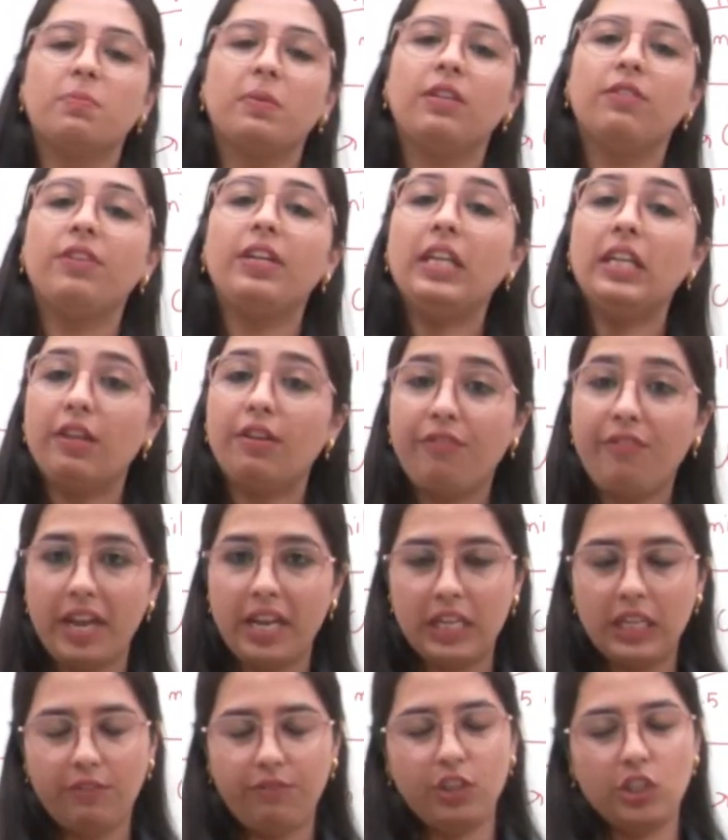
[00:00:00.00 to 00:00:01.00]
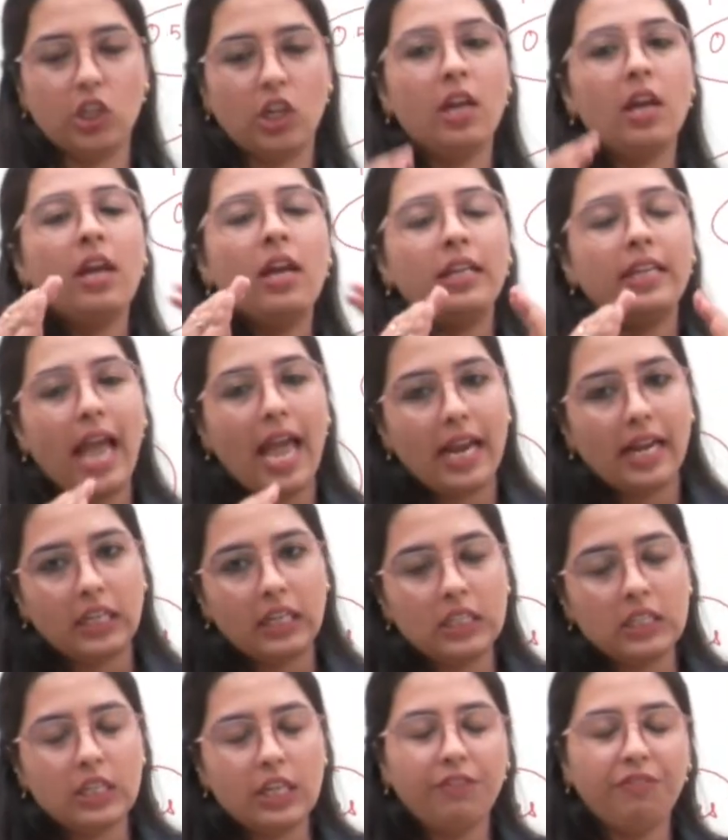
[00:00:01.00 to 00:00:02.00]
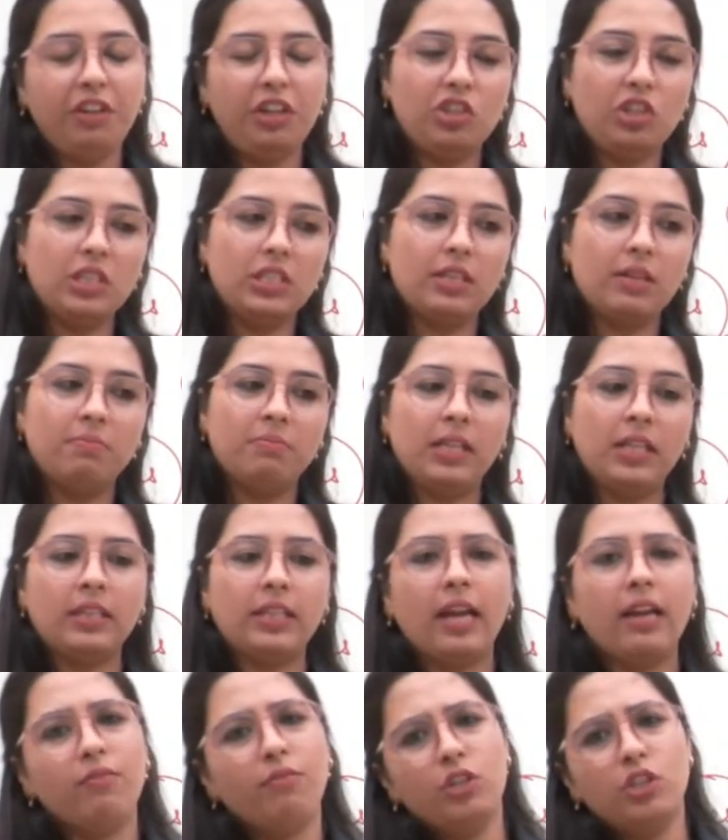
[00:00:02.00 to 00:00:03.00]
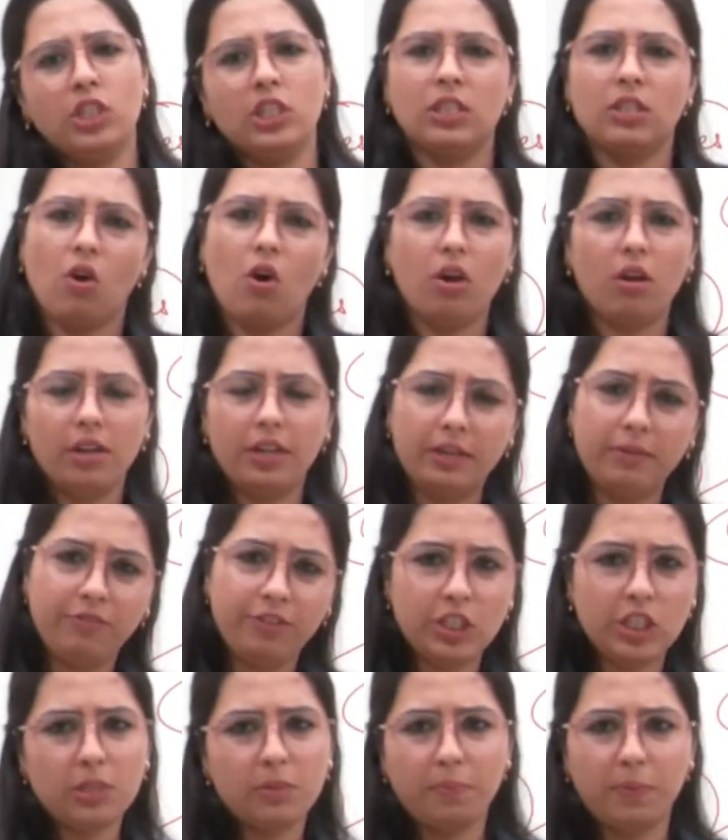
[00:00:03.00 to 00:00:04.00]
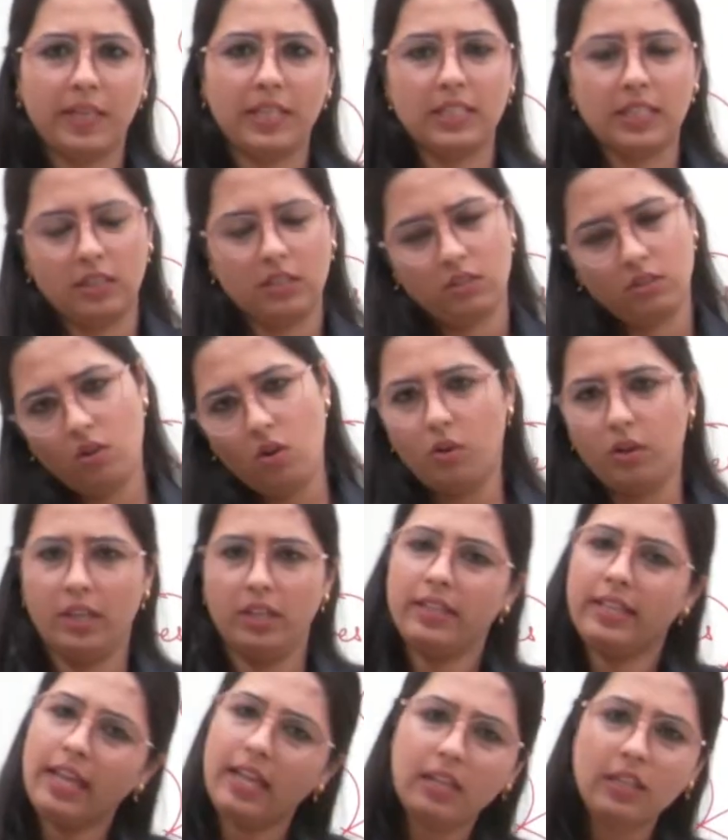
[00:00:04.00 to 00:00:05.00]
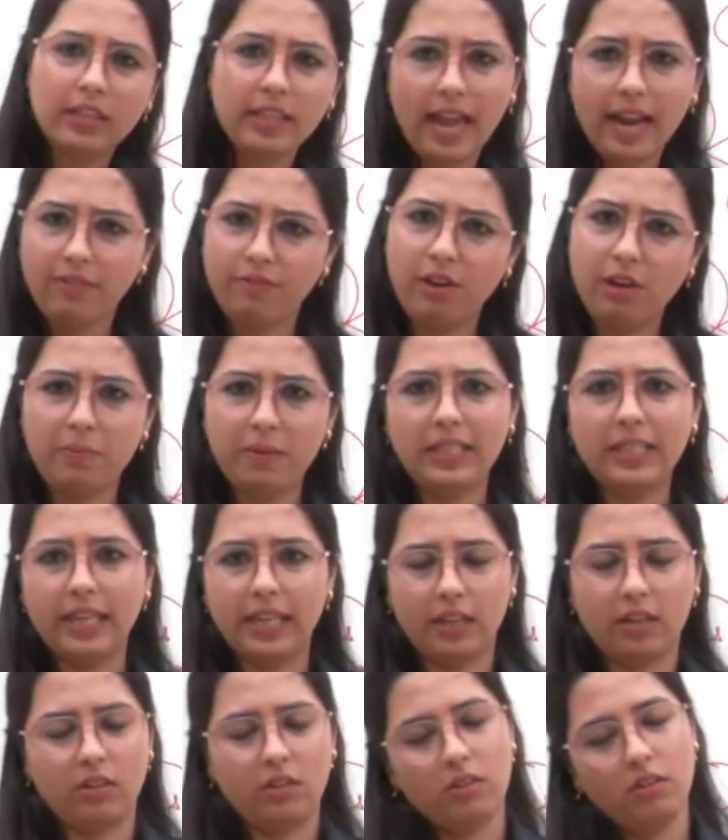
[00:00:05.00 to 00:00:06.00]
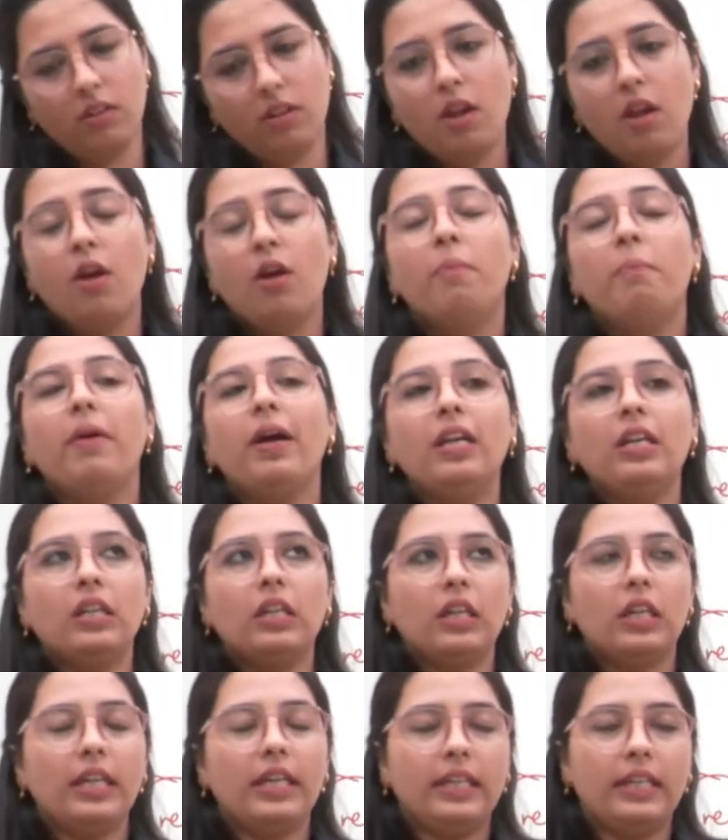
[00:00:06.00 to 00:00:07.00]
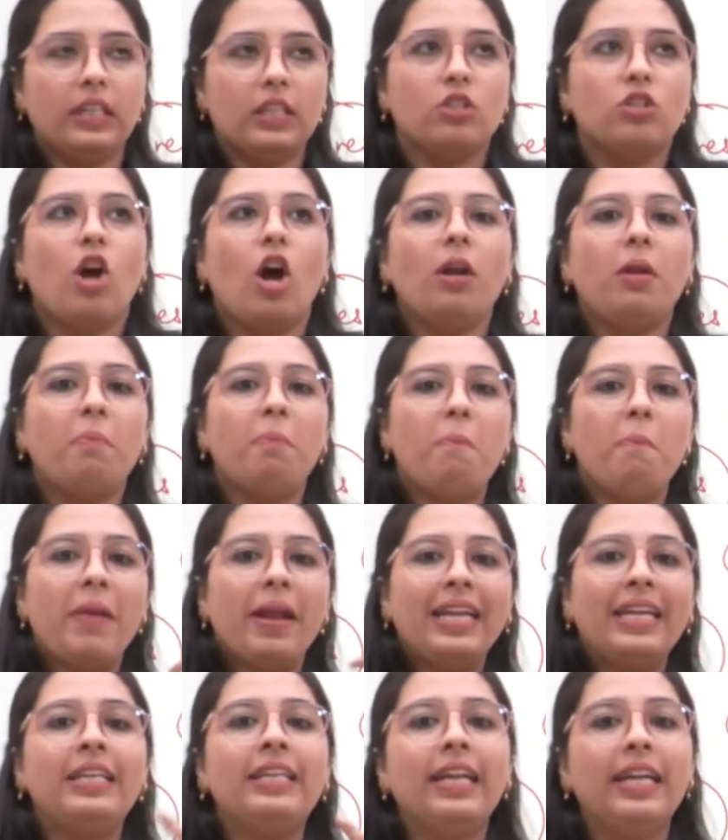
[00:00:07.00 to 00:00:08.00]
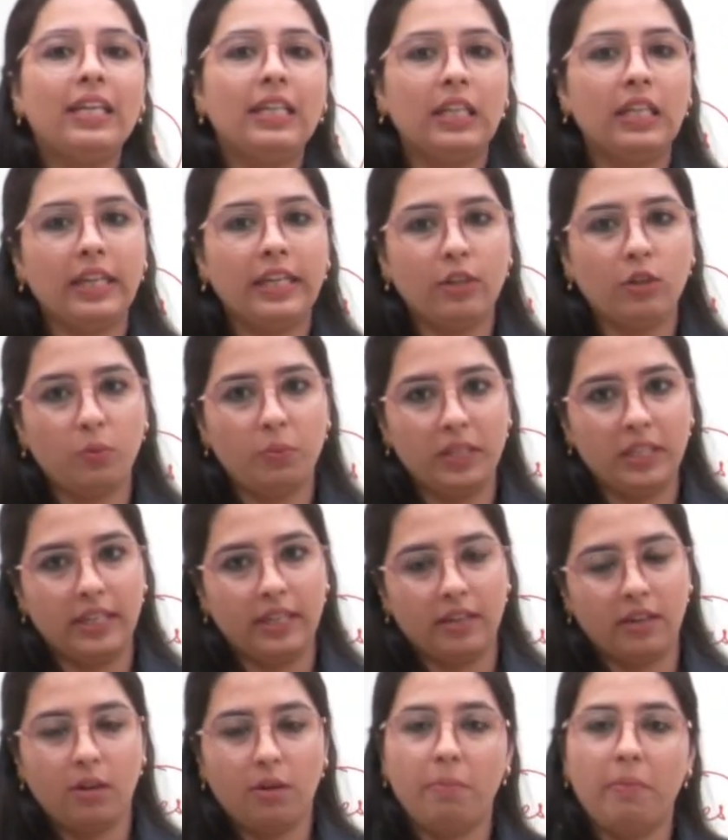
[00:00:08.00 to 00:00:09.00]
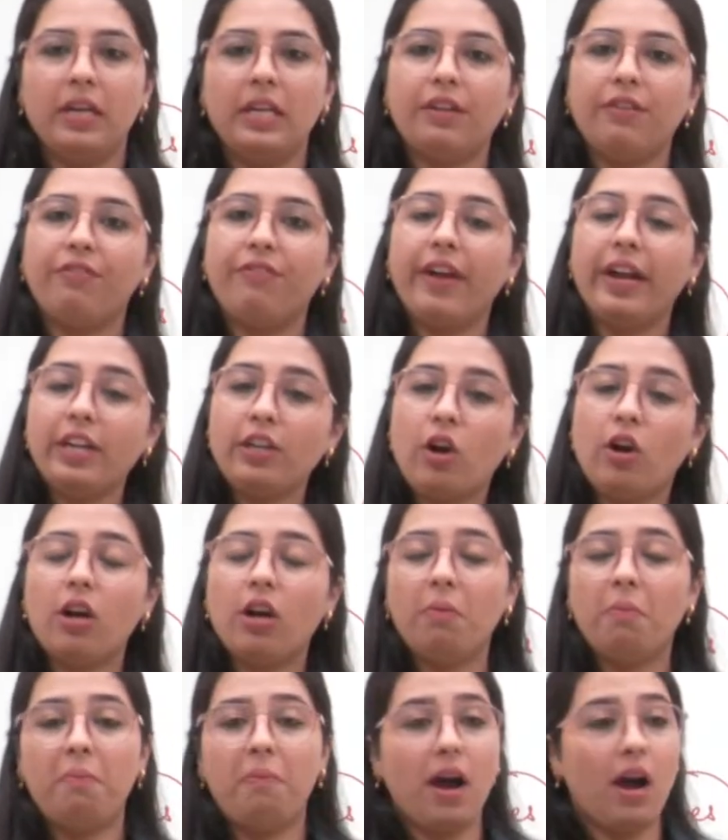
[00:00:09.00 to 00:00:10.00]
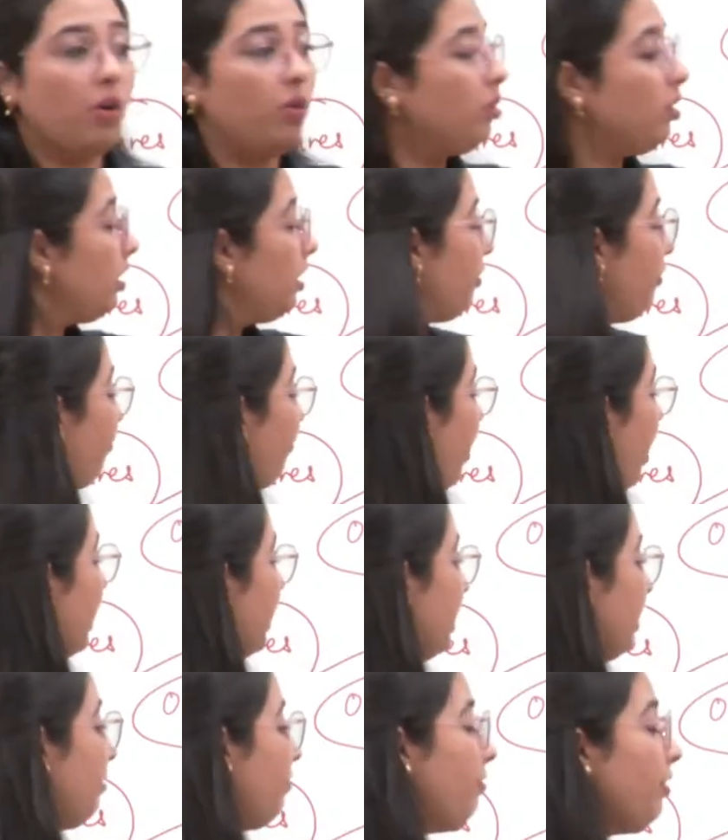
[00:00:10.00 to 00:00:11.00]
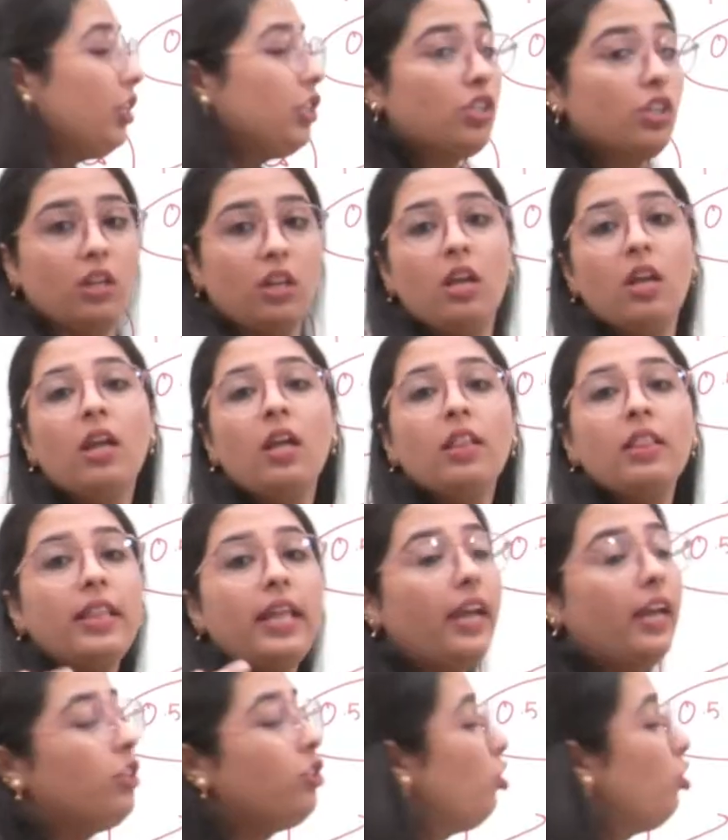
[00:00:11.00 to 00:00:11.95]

between defining feature. Characteristic feature is something that which is present. Okay, that will be there, but it is not mandatory to be there. But if I talk about defining feature, there